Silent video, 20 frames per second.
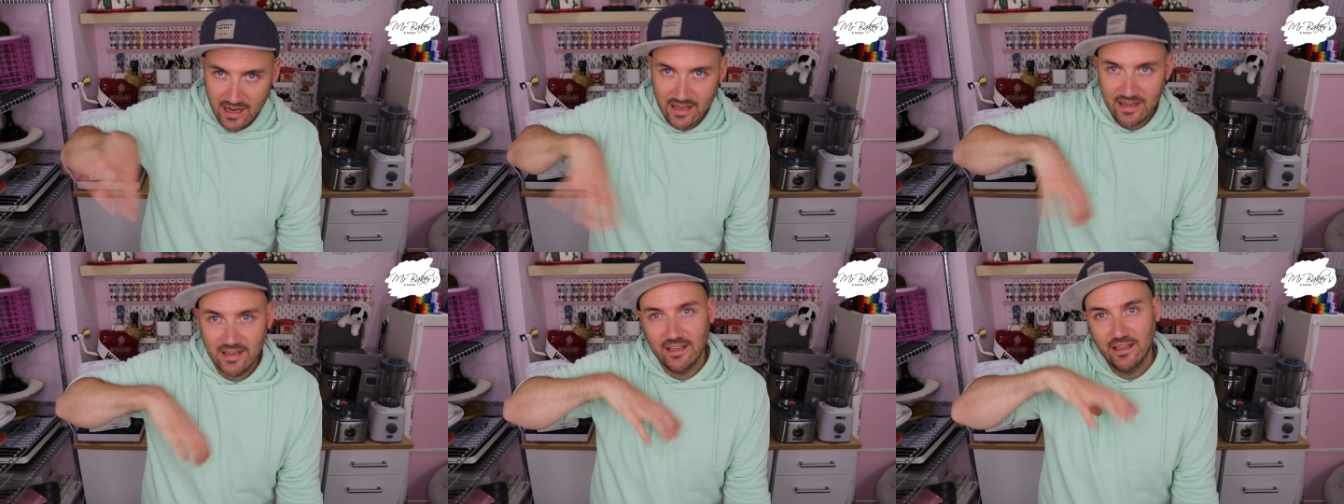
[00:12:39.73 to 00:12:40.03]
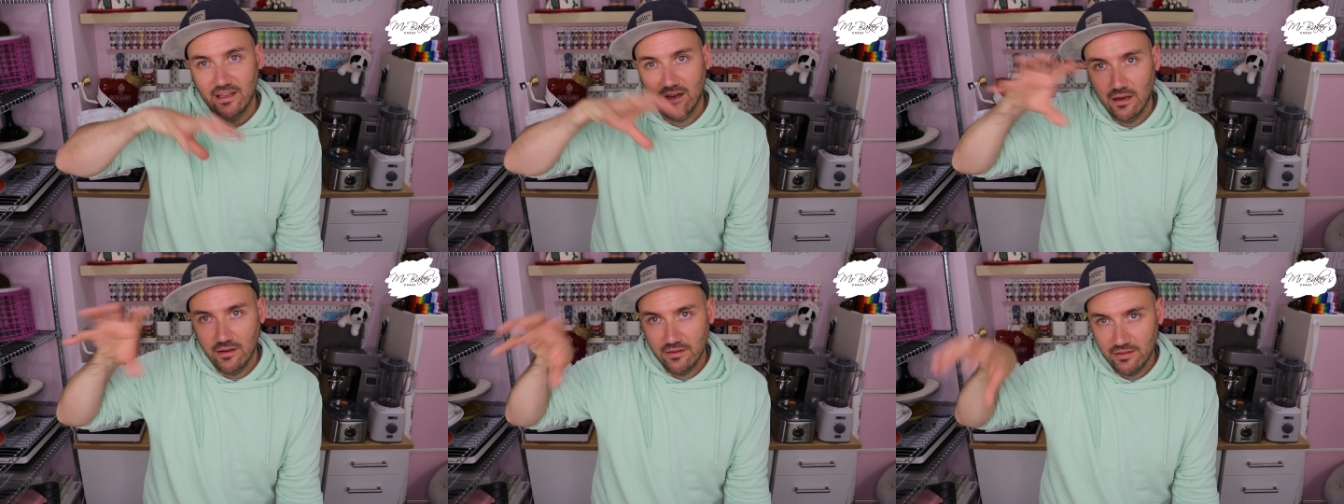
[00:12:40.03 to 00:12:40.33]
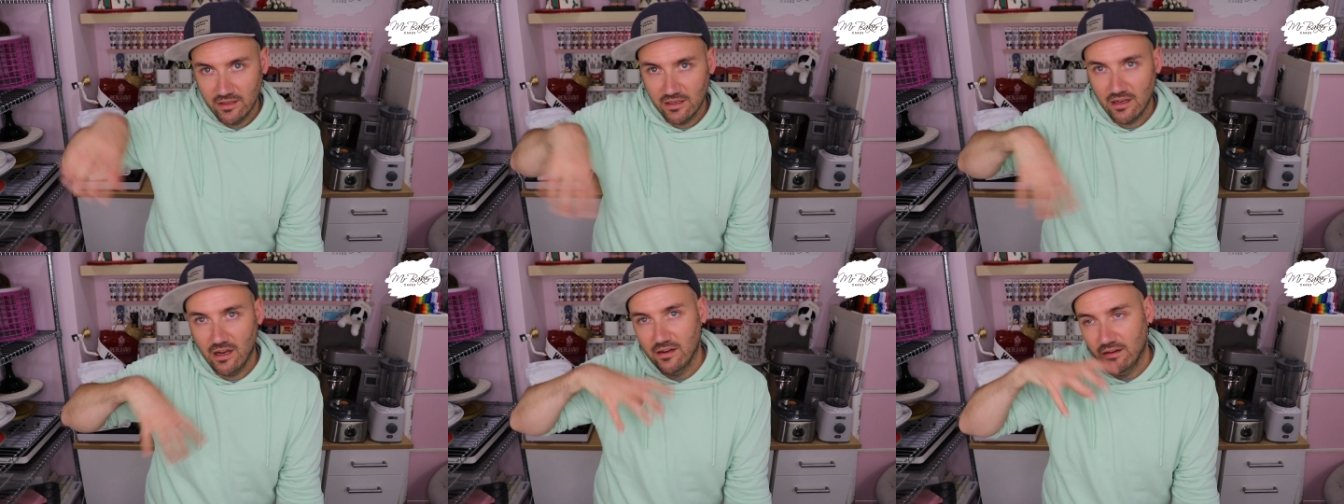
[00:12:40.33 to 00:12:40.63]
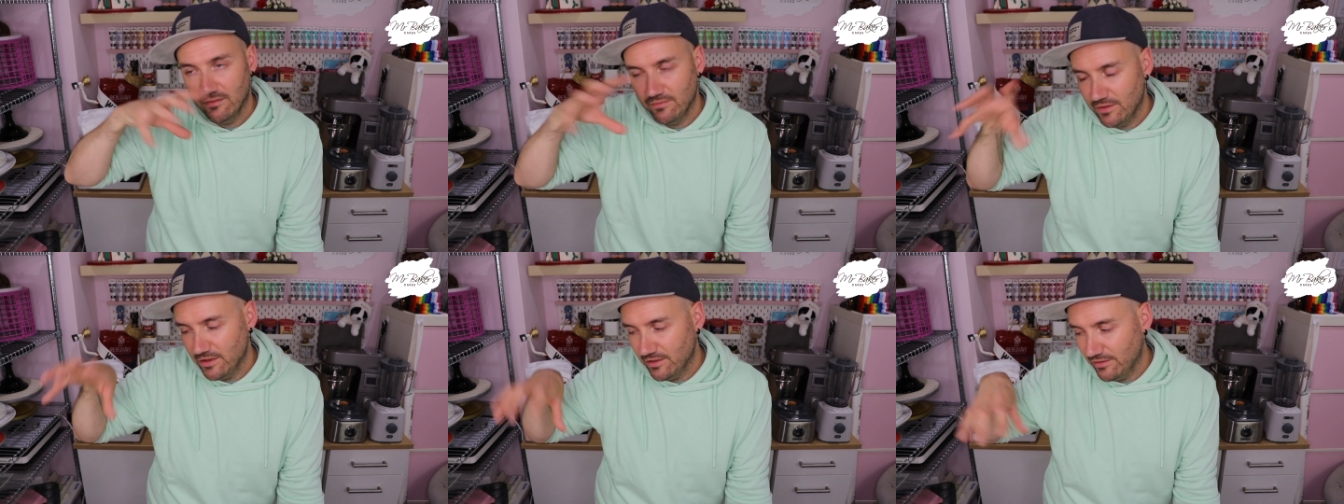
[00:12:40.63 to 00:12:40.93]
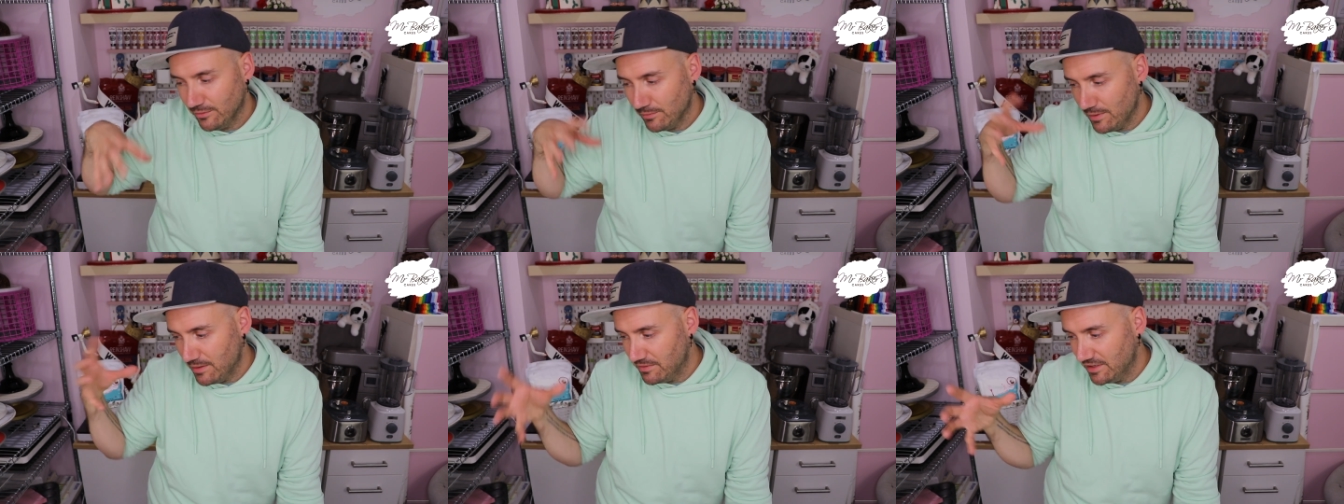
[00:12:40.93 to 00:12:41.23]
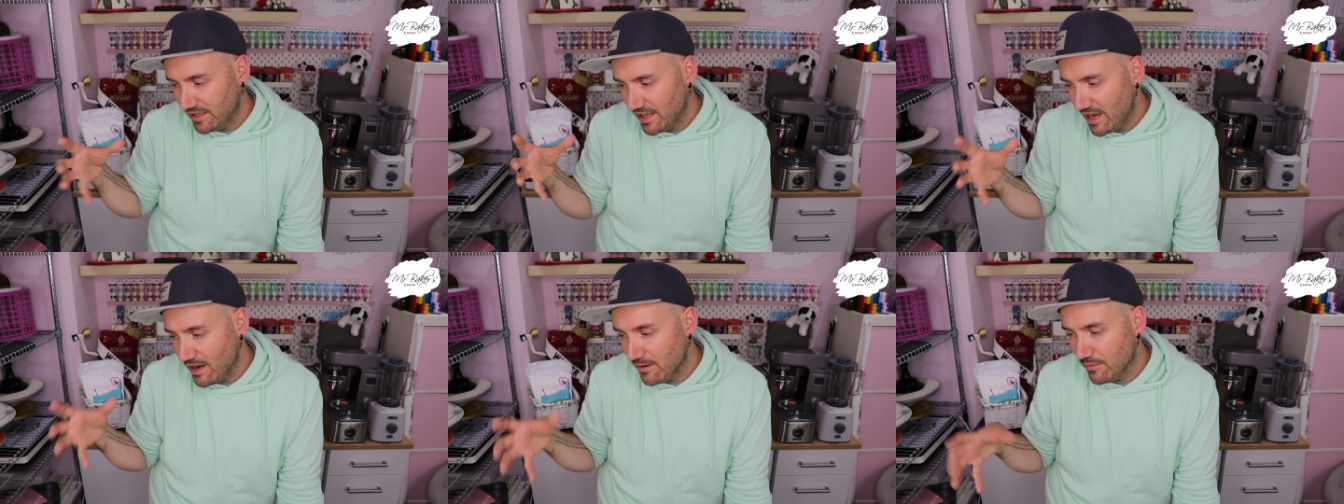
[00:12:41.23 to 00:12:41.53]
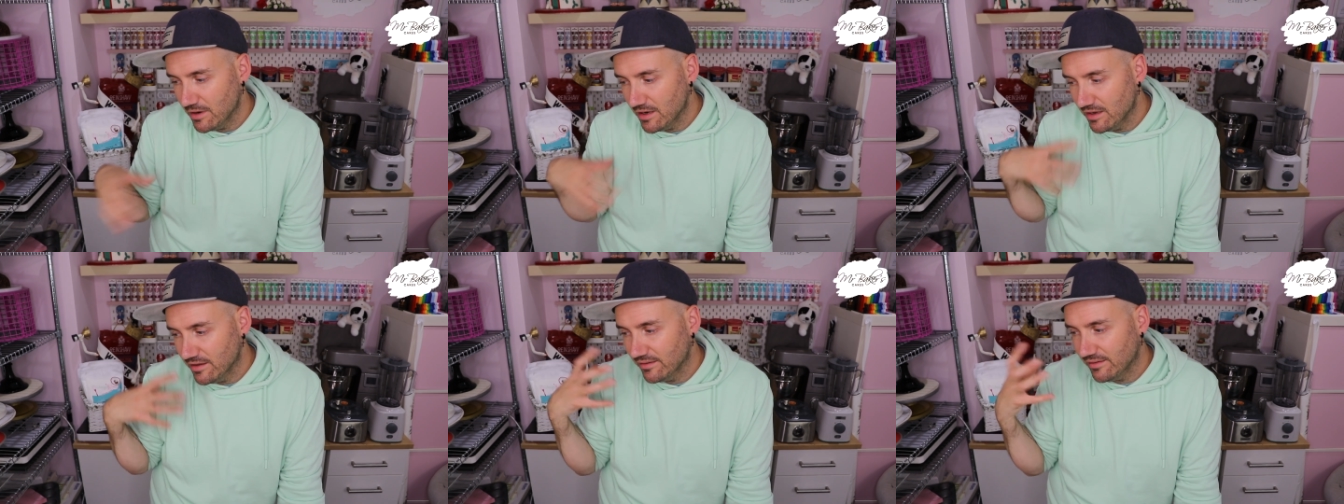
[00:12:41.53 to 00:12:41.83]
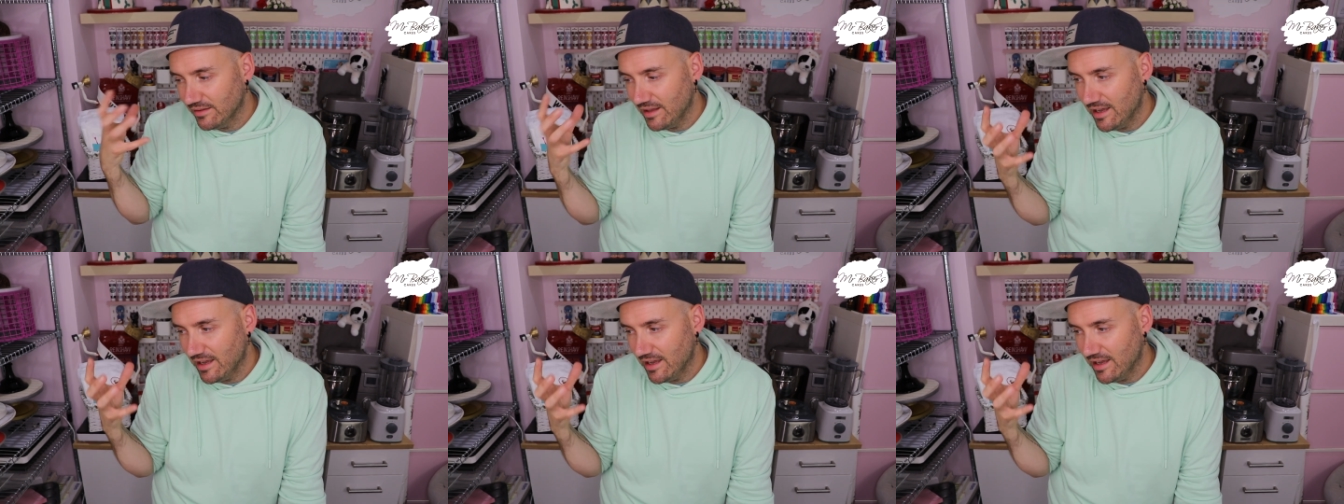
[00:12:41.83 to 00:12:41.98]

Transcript: and in the kind of the surrounding areas.